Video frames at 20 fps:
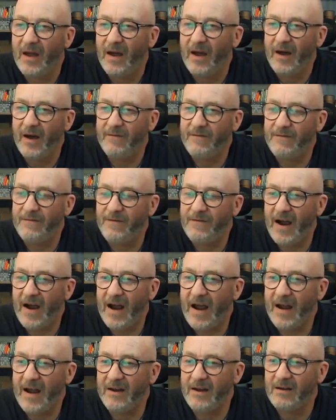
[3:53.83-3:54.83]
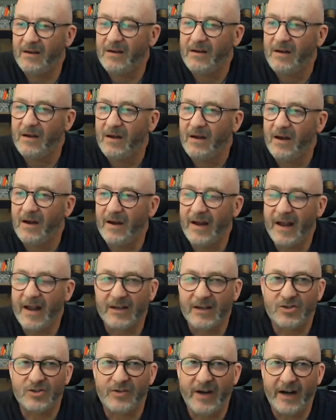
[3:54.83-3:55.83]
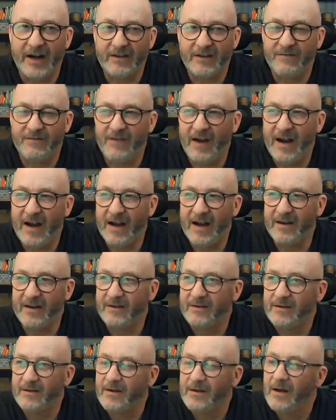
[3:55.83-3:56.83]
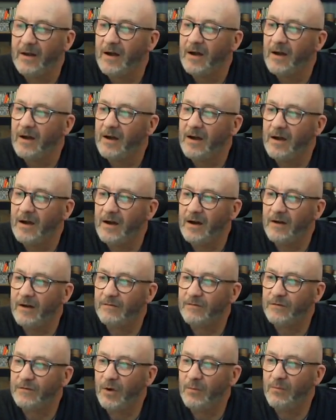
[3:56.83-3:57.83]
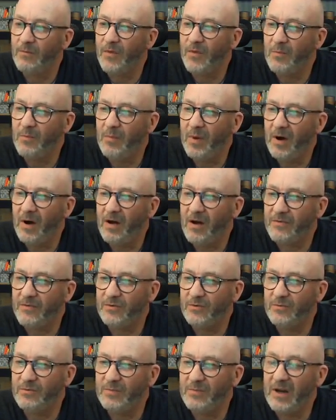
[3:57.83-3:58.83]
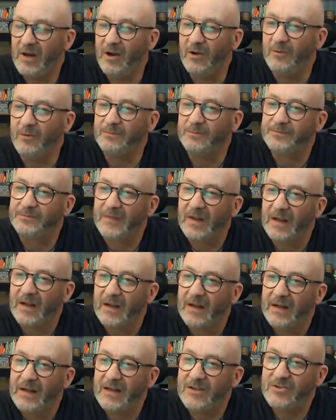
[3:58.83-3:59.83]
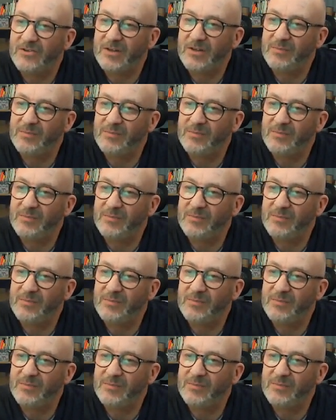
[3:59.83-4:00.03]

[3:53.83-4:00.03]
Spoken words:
fan, an extract fan from the bathroom below. Interesting